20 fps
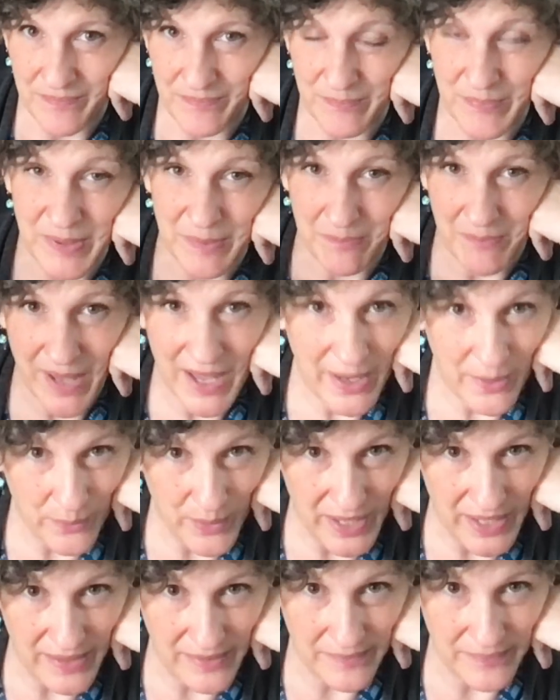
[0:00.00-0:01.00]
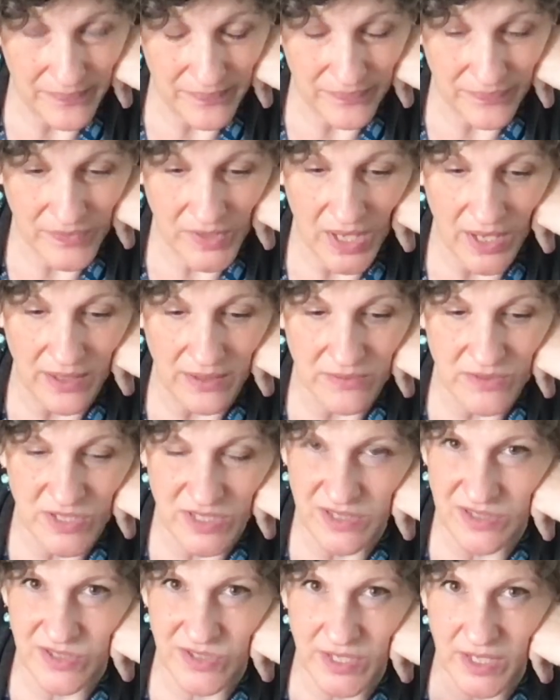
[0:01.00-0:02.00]
but my way, not
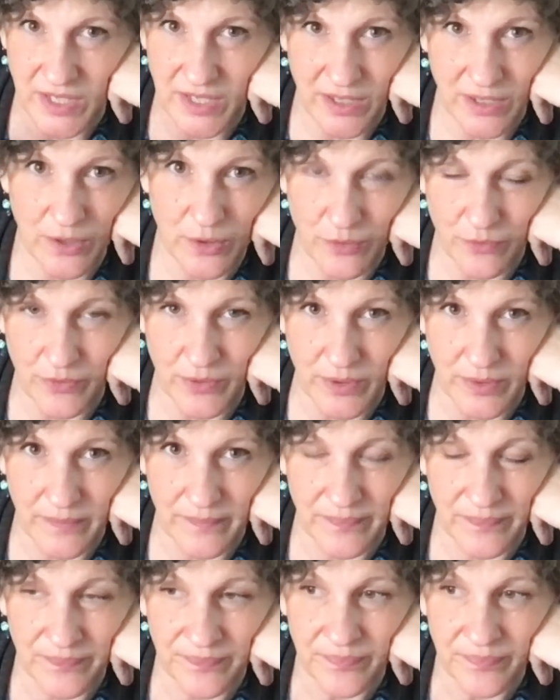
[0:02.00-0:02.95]
just sticking it over.